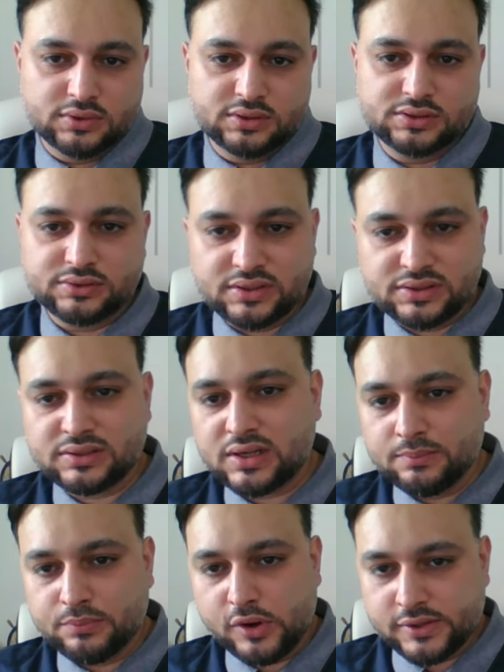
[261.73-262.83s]
So this is an
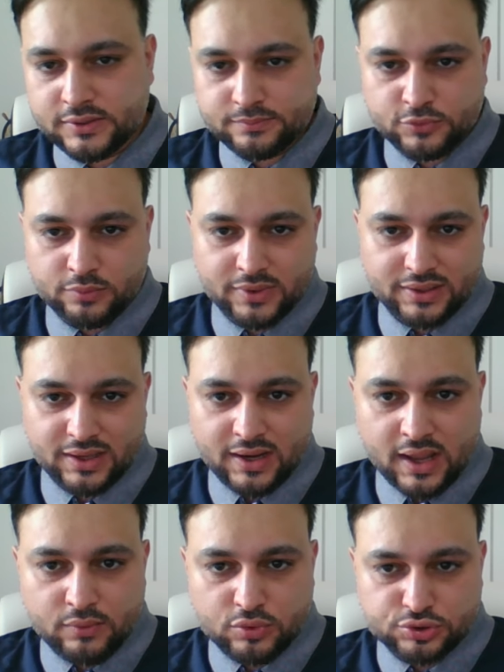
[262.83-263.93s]
important moment, and
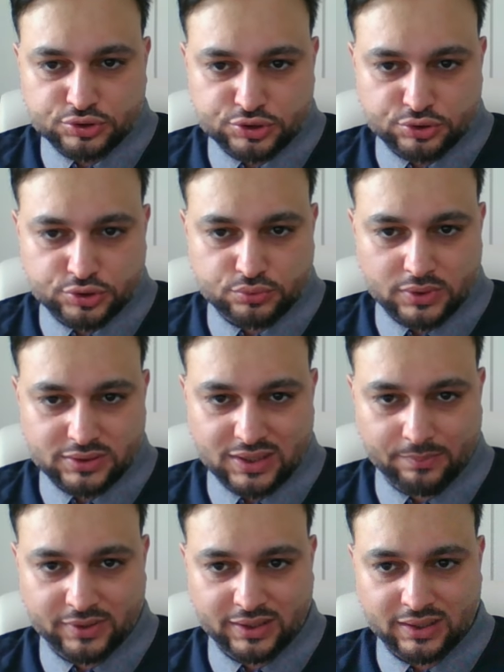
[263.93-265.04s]
I want to show you what's
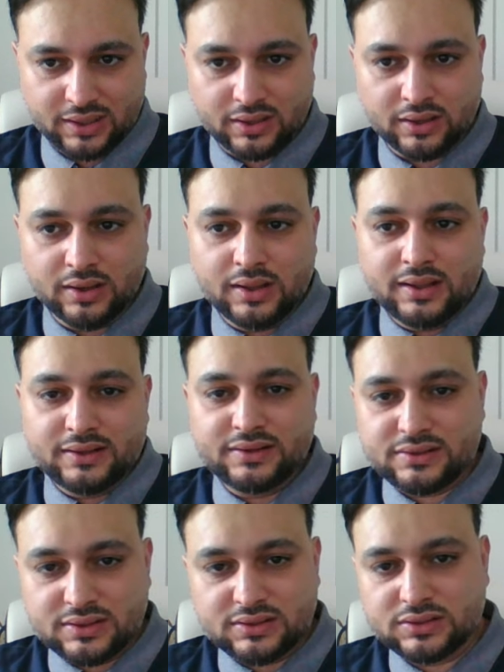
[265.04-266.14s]
happening here.
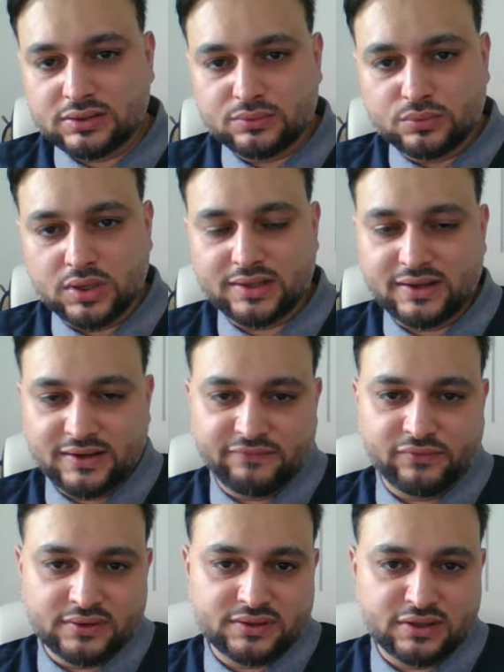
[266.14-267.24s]
This is what the
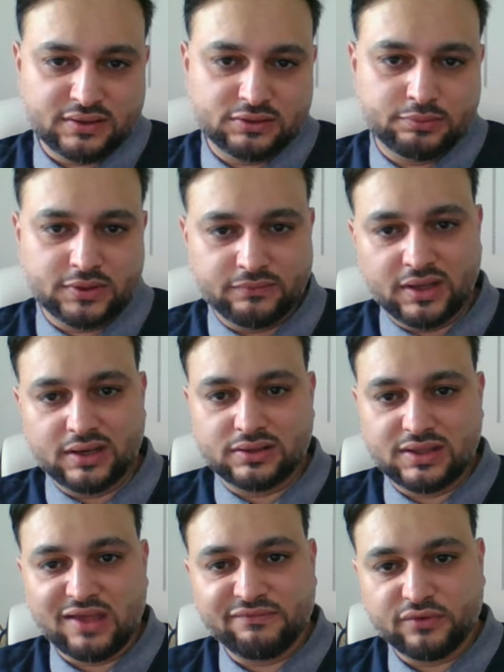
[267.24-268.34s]
difference is between a
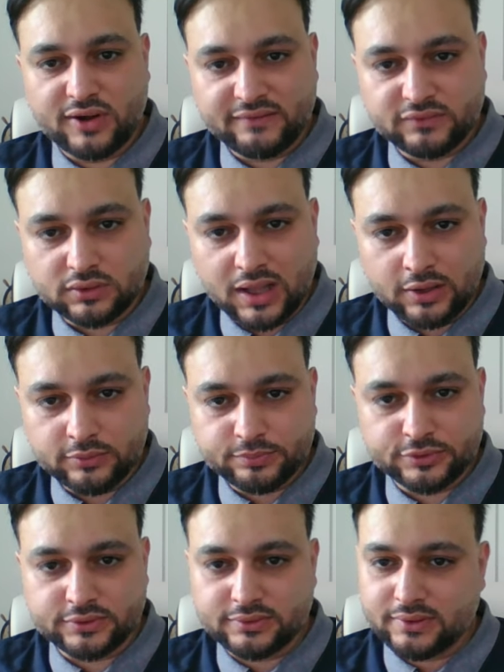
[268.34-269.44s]
CFO level
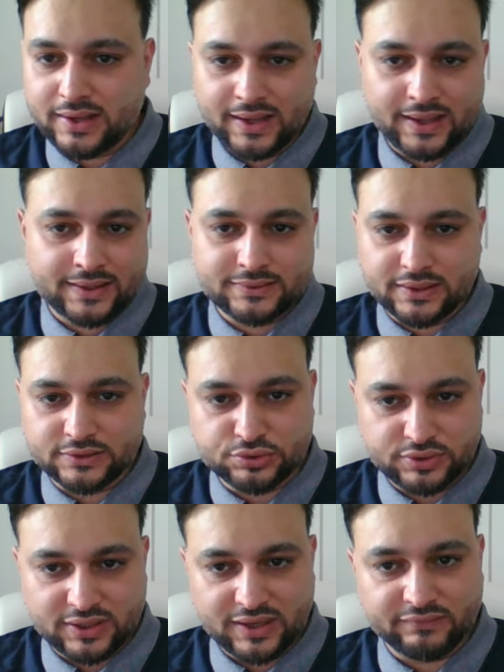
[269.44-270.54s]
output and a
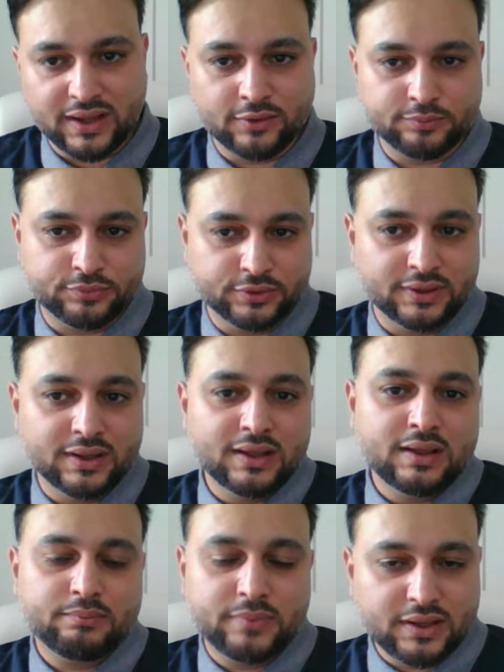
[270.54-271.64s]
junior level output.
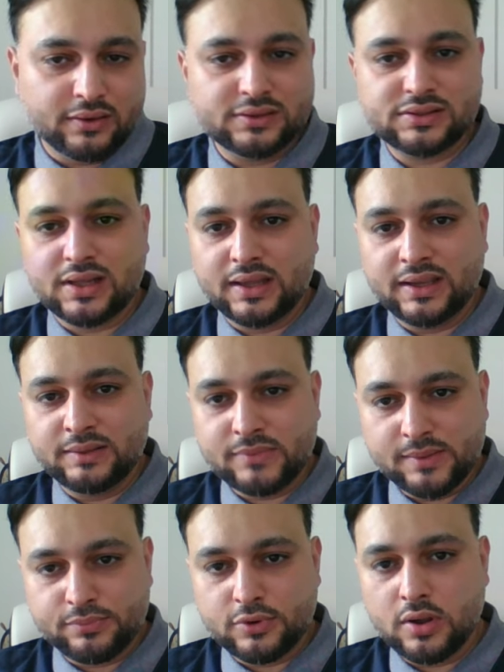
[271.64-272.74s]
Because in
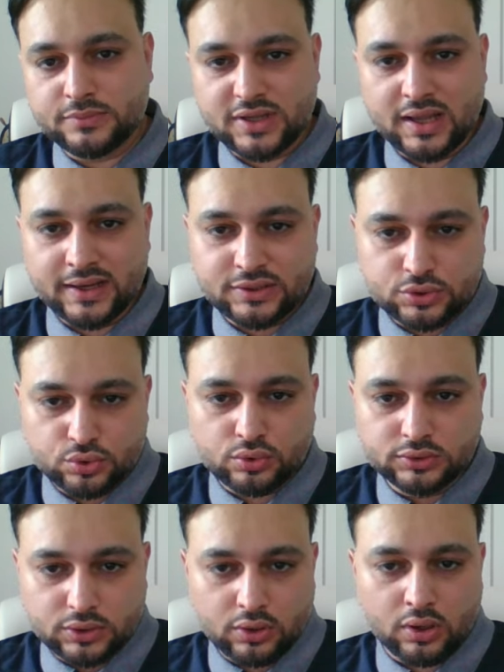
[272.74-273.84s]
my prompt, I
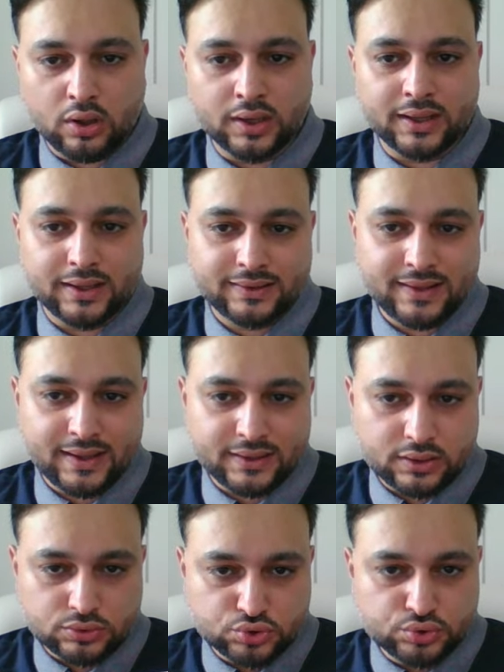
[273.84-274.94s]
told Claude that
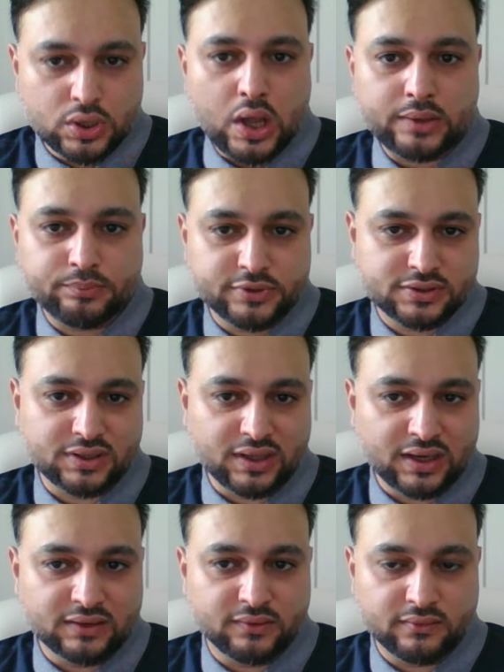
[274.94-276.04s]
do not
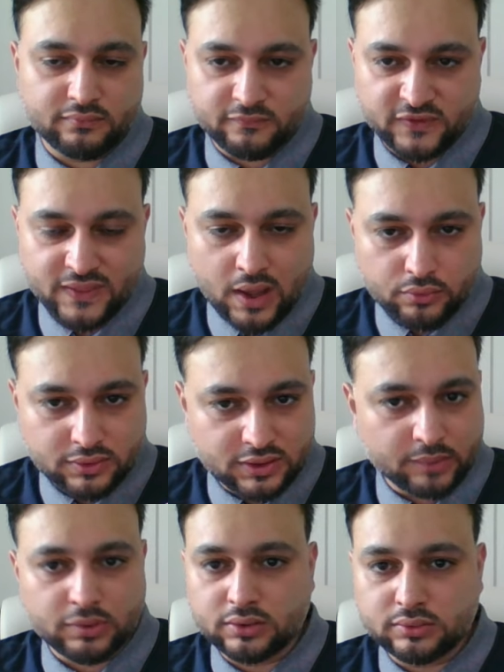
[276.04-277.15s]
proceed without
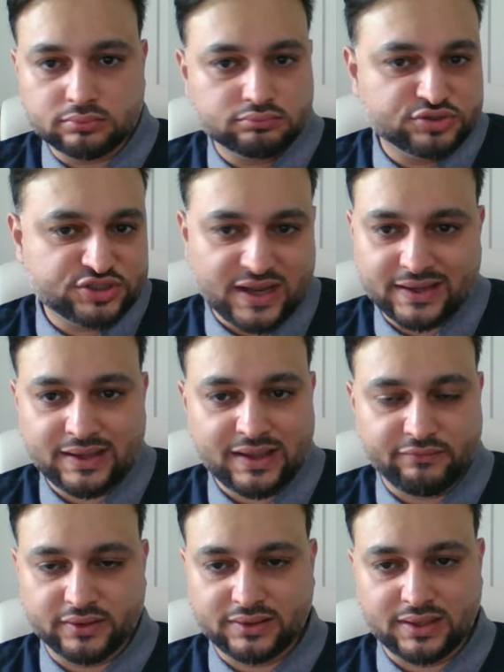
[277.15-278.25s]
double checking
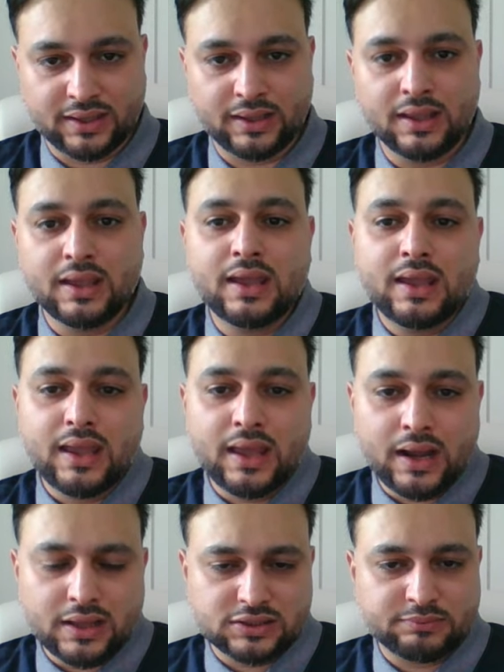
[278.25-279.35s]
everything and
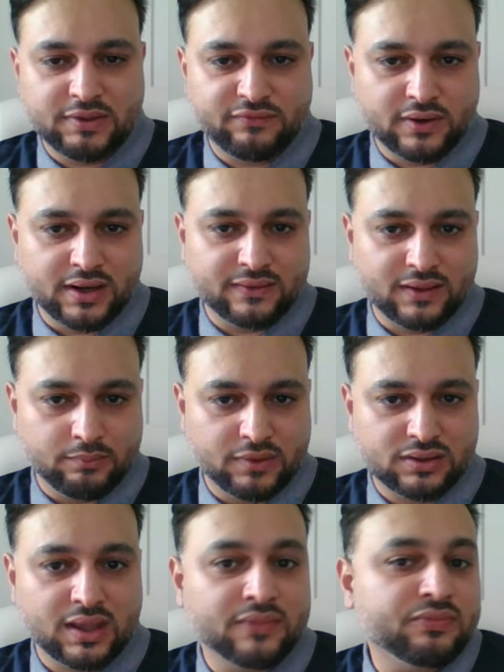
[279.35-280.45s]
ask me for anything
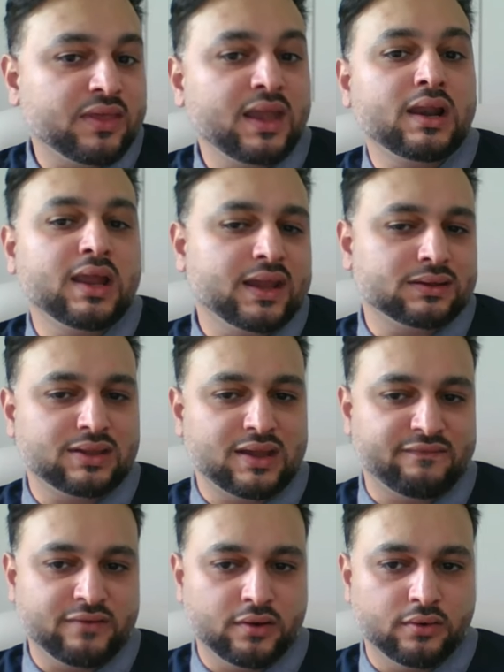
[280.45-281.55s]
missing and think like a
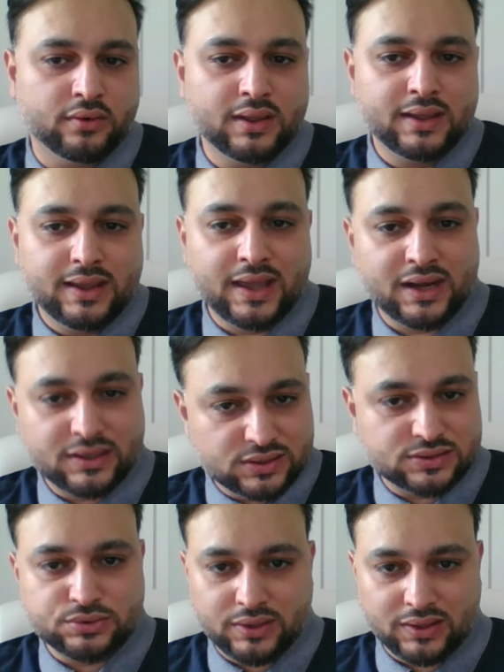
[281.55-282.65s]
CFO. And it
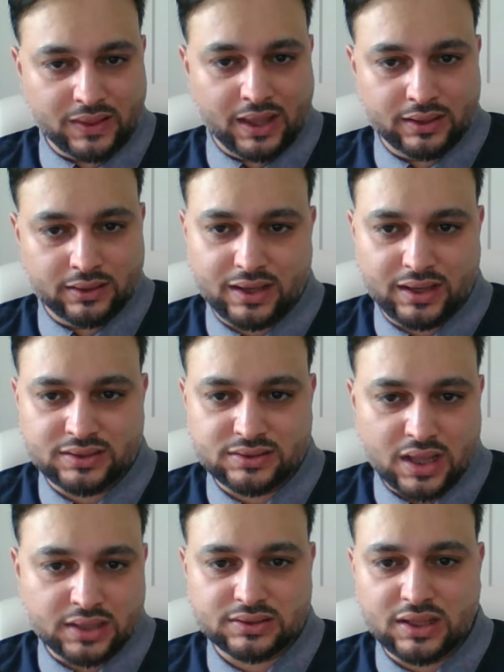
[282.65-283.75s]
is doing that. It is
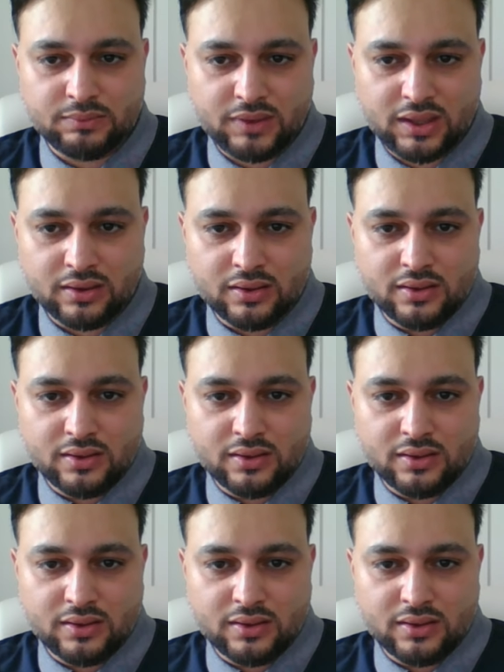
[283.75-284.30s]
asking me